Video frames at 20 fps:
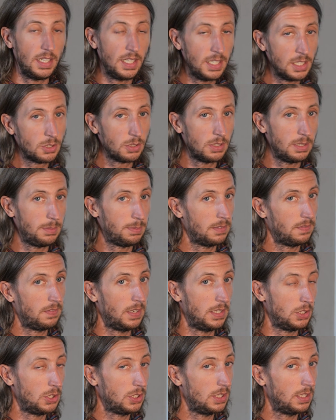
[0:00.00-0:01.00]
Injury
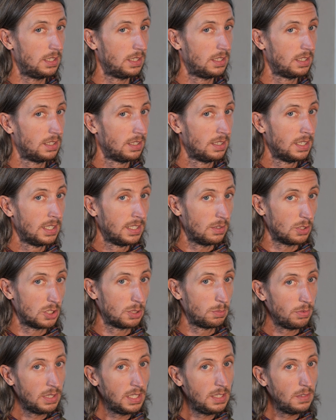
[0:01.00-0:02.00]
prevention.
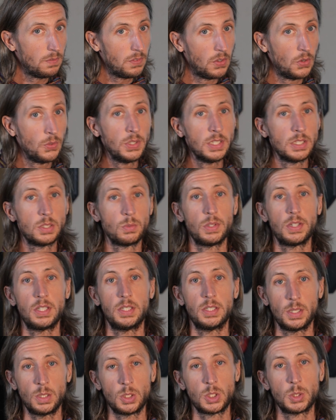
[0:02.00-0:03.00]
Splitting focus with
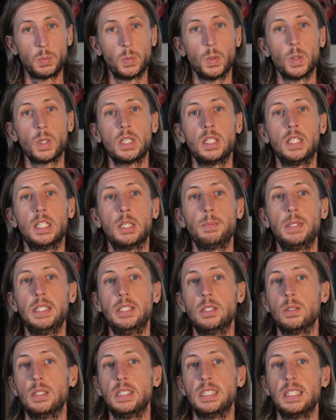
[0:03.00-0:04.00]
another sport can help
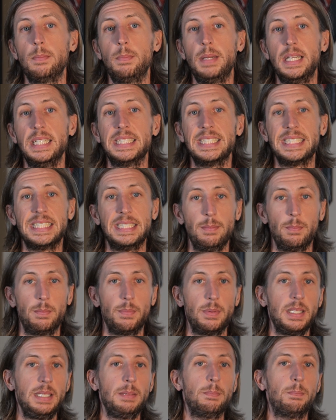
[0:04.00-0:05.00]
injuries at base
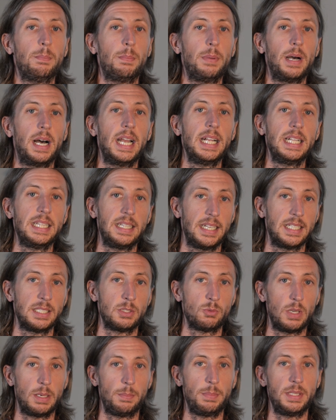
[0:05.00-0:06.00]
simply by
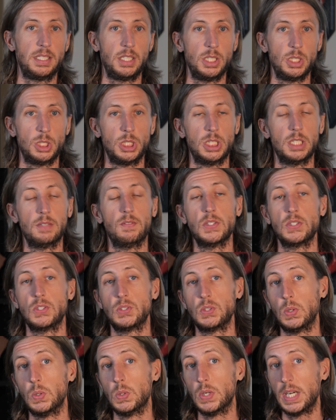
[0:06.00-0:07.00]
less repetition of a
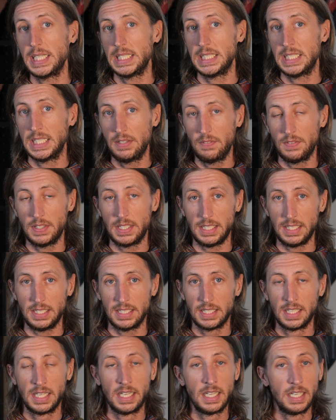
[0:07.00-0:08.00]
sole activity.
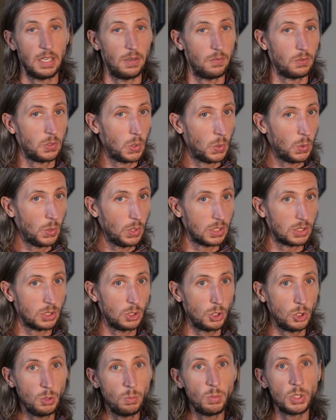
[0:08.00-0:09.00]
Now, of course,
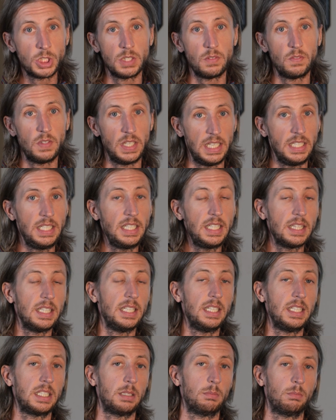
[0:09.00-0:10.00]
too much of
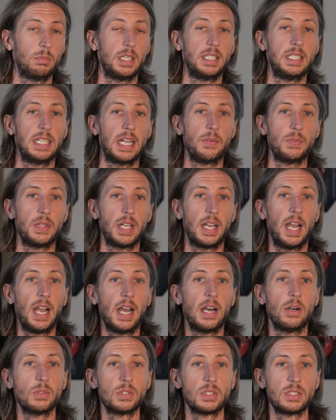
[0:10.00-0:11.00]
anything can bring down the
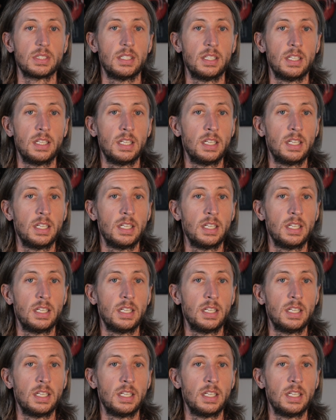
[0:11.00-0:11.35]
house.